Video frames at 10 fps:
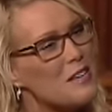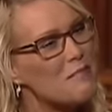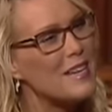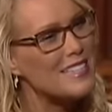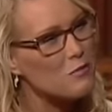
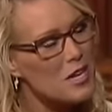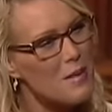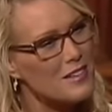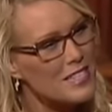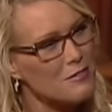But what
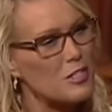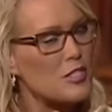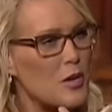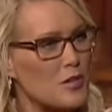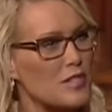about different
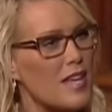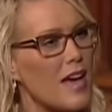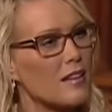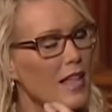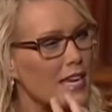sodas?
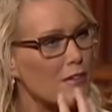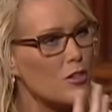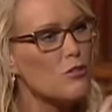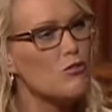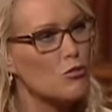like if
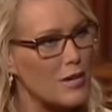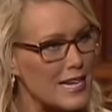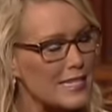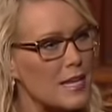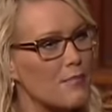you
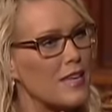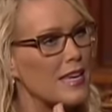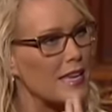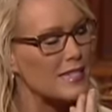drink something,